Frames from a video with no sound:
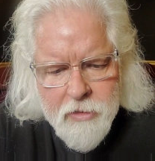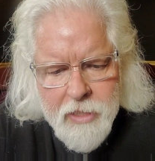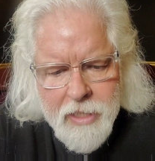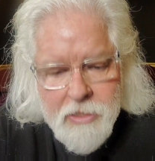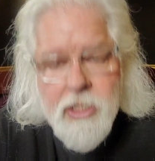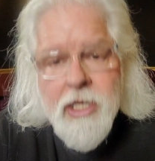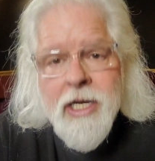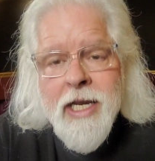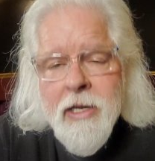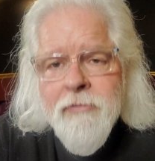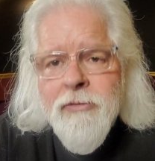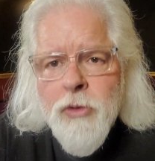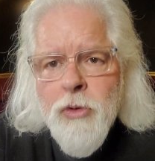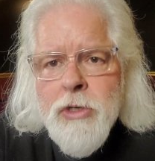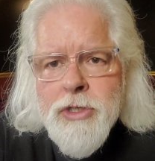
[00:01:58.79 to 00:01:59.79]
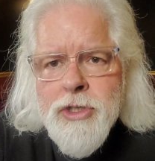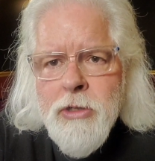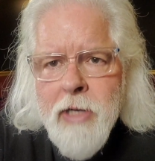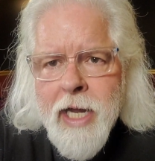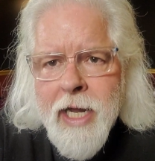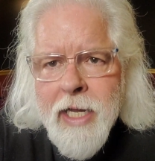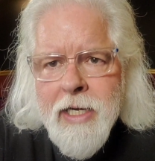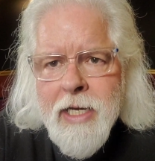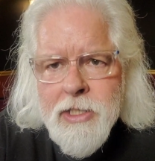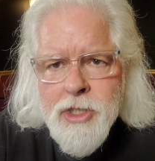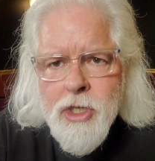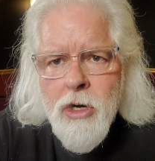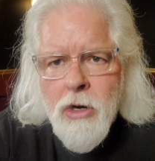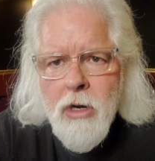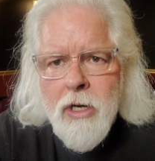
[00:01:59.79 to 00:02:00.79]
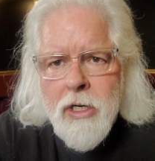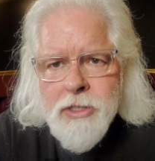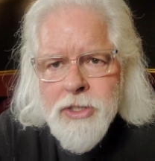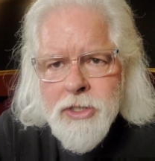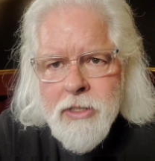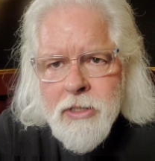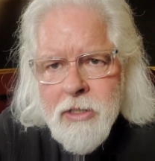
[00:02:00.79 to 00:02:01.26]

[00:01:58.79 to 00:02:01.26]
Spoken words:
as an influencer and as an artist.